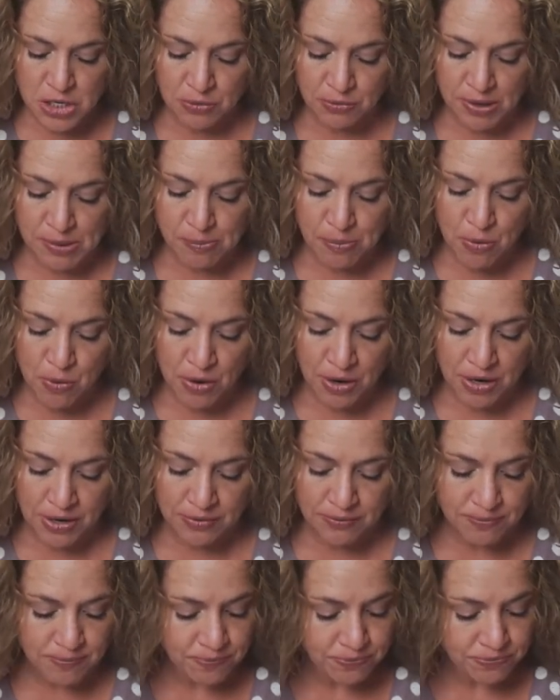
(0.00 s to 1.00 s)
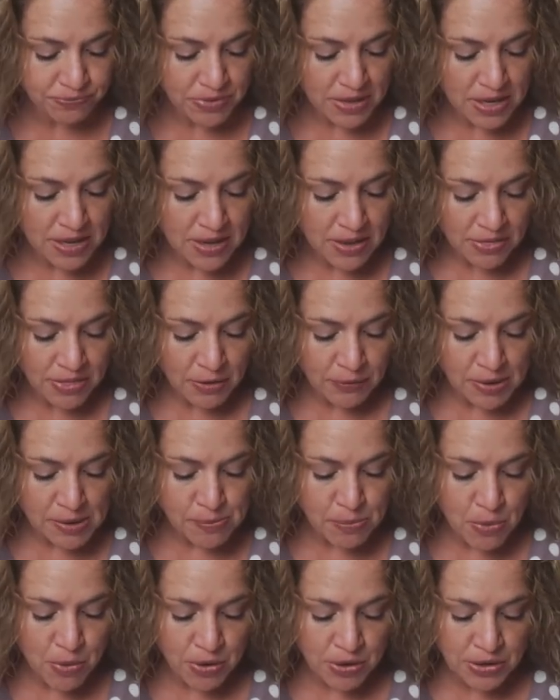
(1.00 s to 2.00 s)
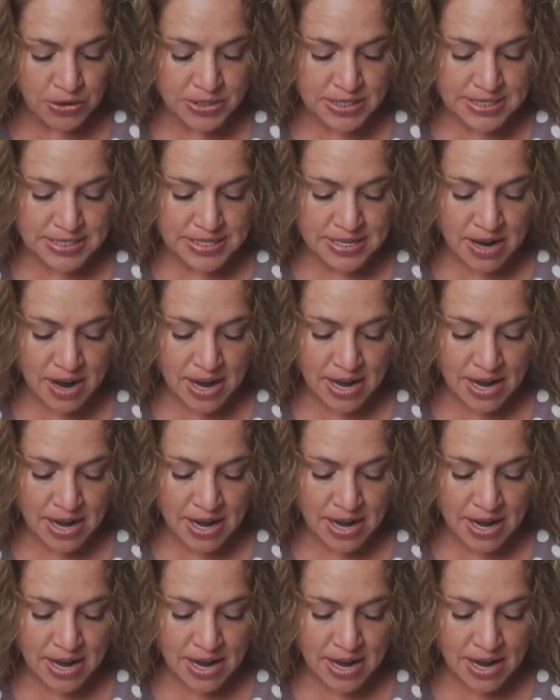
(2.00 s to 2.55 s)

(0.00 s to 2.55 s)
to report. The reporter does